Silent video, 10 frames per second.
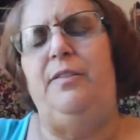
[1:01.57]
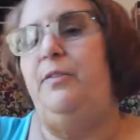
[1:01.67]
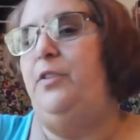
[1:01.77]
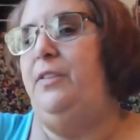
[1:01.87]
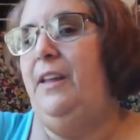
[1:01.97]
So
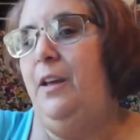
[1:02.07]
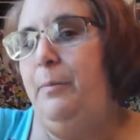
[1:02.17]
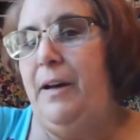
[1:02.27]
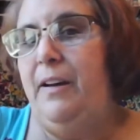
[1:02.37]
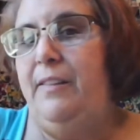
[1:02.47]
if you think
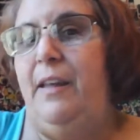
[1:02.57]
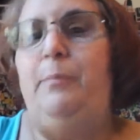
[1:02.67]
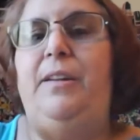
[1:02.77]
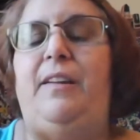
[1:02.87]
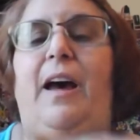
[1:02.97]
about it, that
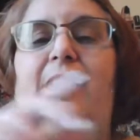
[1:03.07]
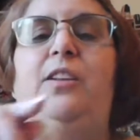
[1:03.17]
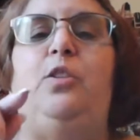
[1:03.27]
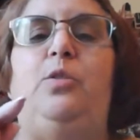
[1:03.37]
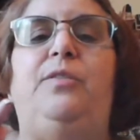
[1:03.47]
means I
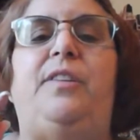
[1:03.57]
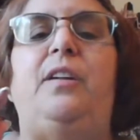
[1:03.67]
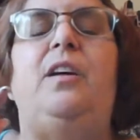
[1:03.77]
can lose